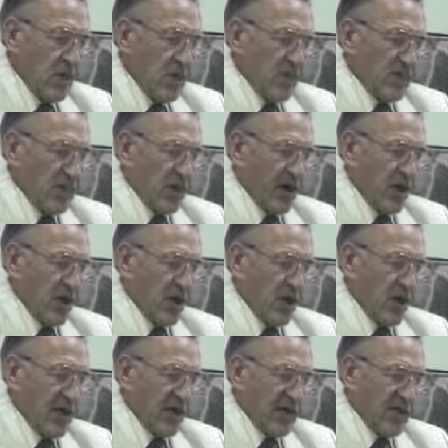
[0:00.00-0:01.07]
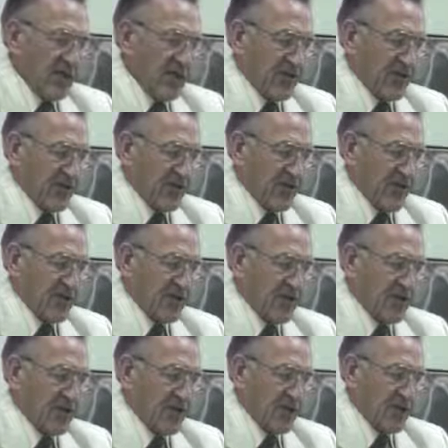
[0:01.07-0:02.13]
with priority given to the
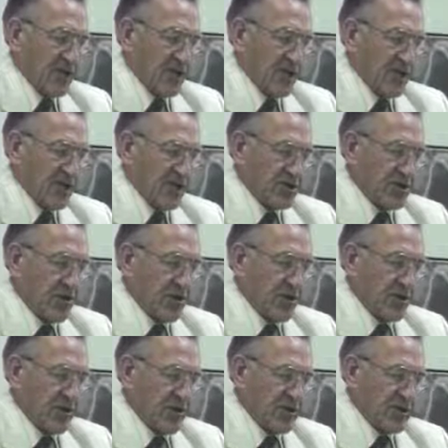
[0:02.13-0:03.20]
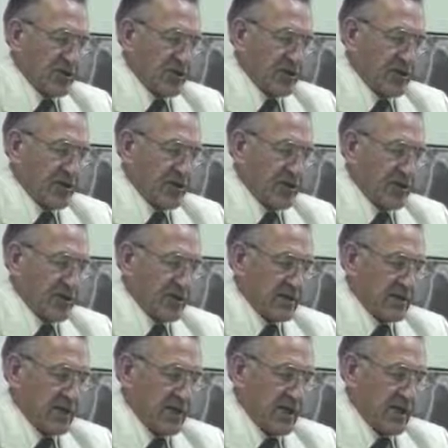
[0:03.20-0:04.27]
prosecution of murders, rapists, and
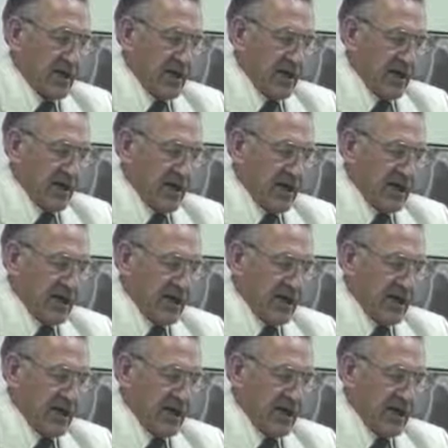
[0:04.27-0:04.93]
burglars. Little has